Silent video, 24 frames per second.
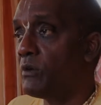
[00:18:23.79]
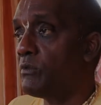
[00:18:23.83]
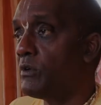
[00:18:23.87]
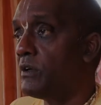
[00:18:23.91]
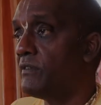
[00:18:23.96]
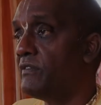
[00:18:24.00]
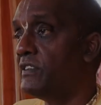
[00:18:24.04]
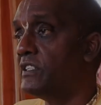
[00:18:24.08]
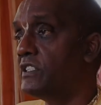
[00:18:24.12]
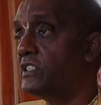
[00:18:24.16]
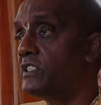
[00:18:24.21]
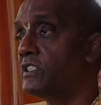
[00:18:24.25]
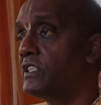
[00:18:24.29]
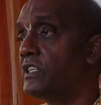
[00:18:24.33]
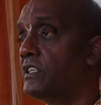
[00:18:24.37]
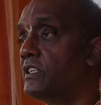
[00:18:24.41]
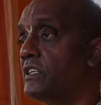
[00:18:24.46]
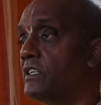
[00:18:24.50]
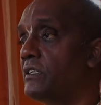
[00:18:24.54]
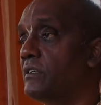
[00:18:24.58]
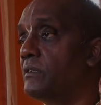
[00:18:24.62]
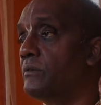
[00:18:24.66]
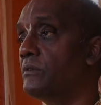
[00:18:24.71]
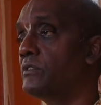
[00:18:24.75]
That's why we are
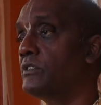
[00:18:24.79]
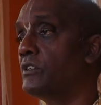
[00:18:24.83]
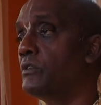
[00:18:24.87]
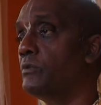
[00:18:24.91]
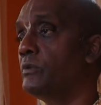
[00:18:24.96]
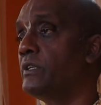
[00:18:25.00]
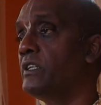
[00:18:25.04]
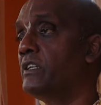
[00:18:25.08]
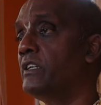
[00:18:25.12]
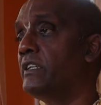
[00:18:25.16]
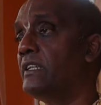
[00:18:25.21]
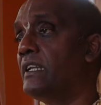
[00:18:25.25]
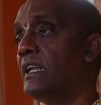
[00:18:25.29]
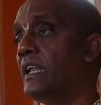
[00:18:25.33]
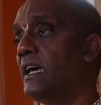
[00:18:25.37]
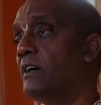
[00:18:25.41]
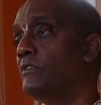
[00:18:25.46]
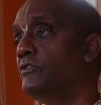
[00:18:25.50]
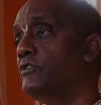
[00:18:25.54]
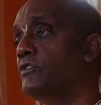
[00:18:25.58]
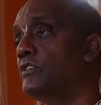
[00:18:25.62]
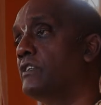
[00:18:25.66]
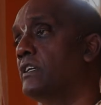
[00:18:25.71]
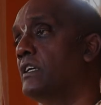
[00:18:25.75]
vegetarian. So we're
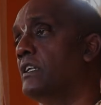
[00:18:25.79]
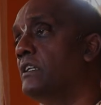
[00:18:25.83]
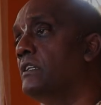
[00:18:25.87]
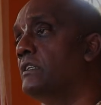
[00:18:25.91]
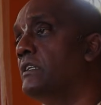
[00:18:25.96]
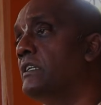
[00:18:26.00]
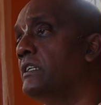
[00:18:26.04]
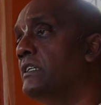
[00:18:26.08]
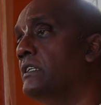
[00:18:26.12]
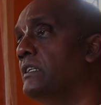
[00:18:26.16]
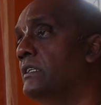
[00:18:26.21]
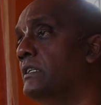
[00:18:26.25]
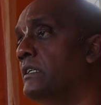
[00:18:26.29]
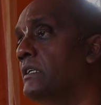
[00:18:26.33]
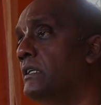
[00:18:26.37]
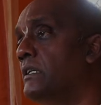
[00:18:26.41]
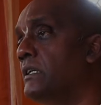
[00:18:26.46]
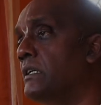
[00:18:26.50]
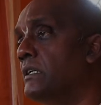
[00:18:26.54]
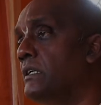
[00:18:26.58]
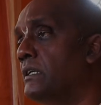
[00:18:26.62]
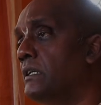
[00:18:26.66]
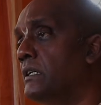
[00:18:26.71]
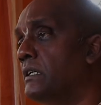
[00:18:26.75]
not allowed to kill
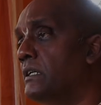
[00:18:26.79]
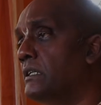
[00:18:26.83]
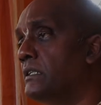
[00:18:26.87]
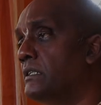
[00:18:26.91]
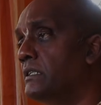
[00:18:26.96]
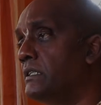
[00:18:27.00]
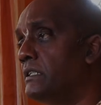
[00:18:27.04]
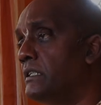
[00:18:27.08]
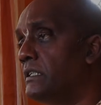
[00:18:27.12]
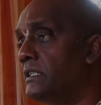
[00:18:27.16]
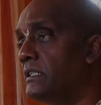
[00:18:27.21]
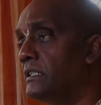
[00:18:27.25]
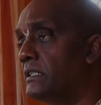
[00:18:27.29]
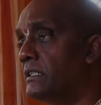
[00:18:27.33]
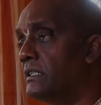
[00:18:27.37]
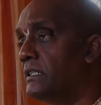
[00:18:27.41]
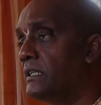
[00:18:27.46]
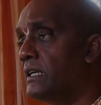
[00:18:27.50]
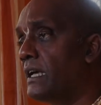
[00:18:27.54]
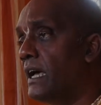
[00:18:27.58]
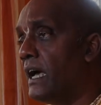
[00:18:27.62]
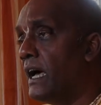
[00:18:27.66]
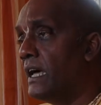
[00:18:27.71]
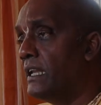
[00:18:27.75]

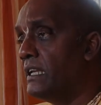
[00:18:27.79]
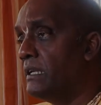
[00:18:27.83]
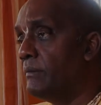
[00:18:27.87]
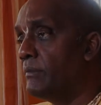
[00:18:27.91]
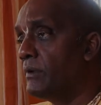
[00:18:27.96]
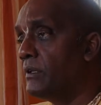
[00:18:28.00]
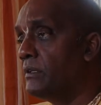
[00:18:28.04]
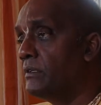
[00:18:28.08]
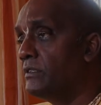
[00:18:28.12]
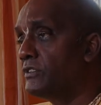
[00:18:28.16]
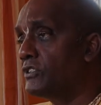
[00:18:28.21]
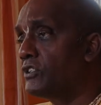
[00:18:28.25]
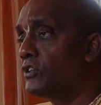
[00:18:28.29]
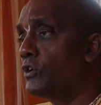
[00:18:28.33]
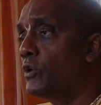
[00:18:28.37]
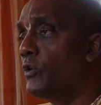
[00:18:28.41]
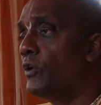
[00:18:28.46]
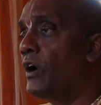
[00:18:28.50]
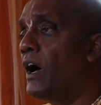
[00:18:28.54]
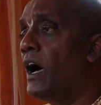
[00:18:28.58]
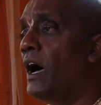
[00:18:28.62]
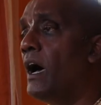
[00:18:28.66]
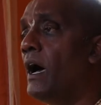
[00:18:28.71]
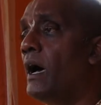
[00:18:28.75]
the animal.
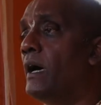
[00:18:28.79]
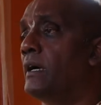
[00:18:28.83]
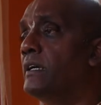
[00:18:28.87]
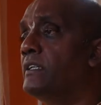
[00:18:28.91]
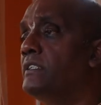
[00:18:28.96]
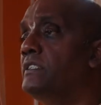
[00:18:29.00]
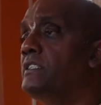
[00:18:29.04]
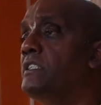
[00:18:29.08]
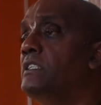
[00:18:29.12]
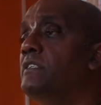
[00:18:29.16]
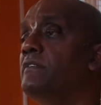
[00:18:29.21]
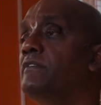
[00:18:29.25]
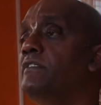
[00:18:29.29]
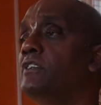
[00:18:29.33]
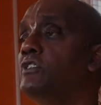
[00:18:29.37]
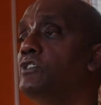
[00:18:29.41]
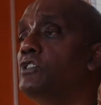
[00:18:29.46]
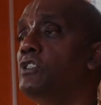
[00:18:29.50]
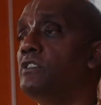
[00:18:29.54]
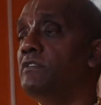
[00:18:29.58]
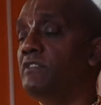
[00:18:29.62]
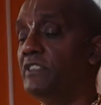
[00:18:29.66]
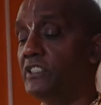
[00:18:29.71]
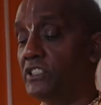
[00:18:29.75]
So
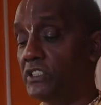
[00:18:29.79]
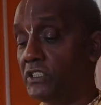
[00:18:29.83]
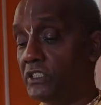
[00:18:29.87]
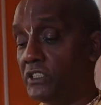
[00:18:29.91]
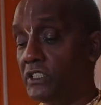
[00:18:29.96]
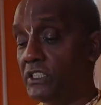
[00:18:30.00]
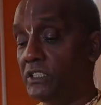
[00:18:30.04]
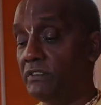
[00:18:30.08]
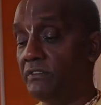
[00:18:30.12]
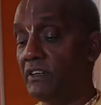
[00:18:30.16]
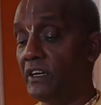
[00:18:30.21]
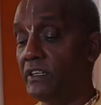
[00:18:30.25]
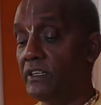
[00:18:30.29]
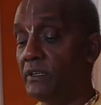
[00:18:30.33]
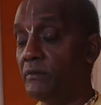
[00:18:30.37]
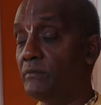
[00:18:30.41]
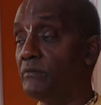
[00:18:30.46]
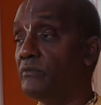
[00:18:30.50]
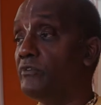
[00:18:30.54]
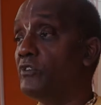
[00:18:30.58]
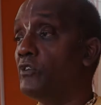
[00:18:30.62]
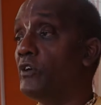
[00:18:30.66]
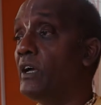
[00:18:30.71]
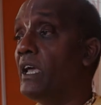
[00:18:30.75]
jiva jivasya
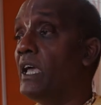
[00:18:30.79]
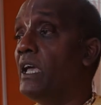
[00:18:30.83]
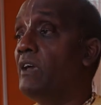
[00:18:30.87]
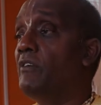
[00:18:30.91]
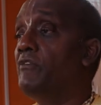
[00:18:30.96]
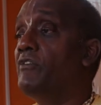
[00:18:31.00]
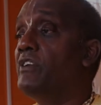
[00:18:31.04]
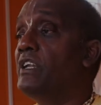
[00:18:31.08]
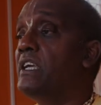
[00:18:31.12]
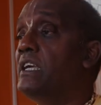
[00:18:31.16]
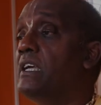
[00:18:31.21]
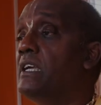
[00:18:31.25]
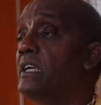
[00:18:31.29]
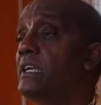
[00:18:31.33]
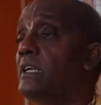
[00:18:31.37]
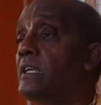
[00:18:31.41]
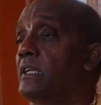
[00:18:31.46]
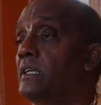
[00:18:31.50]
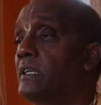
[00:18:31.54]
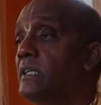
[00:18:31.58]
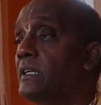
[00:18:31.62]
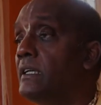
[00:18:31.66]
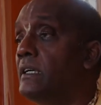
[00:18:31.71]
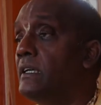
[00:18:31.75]
jivanam, for
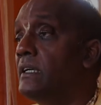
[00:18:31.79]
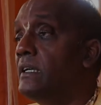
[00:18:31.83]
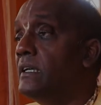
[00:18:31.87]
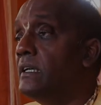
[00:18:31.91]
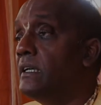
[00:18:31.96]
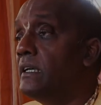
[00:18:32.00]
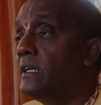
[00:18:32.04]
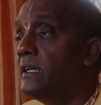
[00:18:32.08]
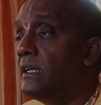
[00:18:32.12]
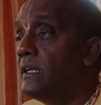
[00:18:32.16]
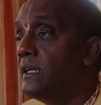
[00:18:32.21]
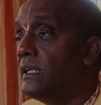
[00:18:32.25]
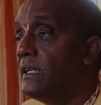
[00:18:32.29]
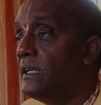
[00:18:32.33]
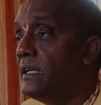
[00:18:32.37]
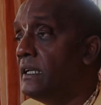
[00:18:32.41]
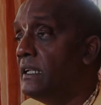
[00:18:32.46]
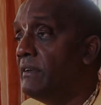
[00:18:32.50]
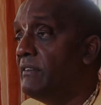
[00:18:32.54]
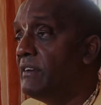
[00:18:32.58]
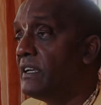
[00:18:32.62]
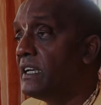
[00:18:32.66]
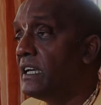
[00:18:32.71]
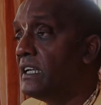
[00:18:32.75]
every
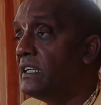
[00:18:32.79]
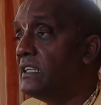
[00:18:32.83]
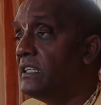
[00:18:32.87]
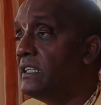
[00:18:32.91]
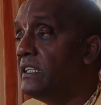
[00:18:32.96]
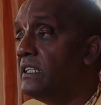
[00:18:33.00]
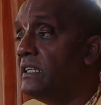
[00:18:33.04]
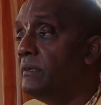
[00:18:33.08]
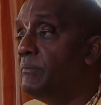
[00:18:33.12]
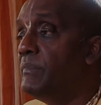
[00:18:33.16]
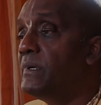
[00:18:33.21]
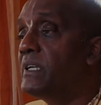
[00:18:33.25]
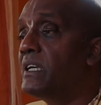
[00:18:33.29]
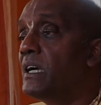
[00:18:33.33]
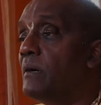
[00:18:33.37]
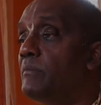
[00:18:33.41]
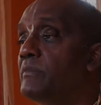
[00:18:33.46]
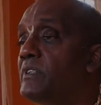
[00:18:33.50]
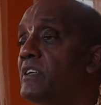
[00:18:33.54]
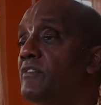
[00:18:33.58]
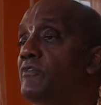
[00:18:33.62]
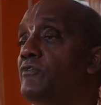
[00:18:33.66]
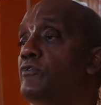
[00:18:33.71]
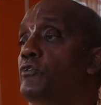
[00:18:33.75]
living entity
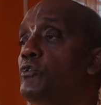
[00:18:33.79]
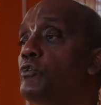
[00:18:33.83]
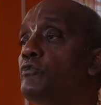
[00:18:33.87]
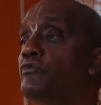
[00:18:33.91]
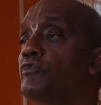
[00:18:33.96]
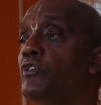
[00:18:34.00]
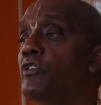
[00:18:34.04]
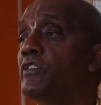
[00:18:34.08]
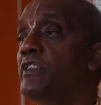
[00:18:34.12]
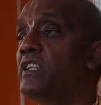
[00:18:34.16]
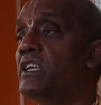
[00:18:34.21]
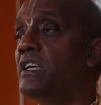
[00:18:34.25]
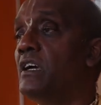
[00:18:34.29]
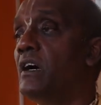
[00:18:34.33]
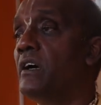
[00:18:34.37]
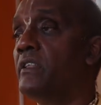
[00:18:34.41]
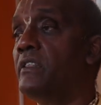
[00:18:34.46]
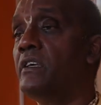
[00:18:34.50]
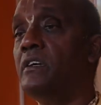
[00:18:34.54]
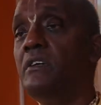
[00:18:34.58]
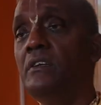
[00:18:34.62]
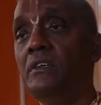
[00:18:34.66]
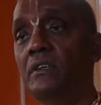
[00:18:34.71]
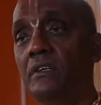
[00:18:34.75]
become the food for
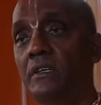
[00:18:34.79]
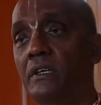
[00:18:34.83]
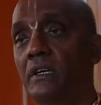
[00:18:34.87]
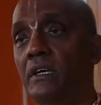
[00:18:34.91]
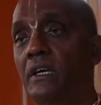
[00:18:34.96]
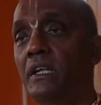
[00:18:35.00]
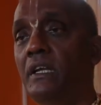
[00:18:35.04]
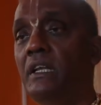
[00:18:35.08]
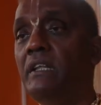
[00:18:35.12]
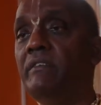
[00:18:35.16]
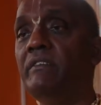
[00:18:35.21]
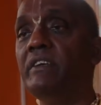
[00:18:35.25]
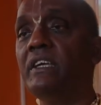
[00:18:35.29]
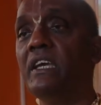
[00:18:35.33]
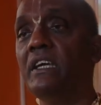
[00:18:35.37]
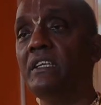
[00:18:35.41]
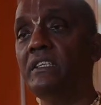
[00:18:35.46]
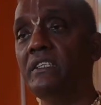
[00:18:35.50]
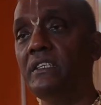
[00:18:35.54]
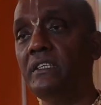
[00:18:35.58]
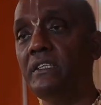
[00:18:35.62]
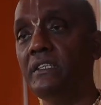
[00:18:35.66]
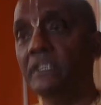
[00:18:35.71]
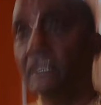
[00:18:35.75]
the other
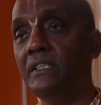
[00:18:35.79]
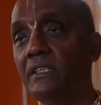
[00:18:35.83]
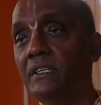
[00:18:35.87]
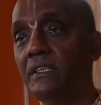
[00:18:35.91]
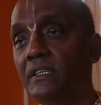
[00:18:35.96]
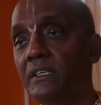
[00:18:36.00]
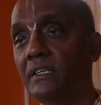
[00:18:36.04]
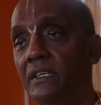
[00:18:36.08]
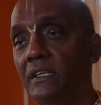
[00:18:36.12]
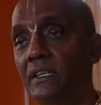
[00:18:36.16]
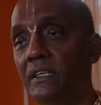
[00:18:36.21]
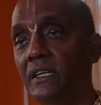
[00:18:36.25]
living entity.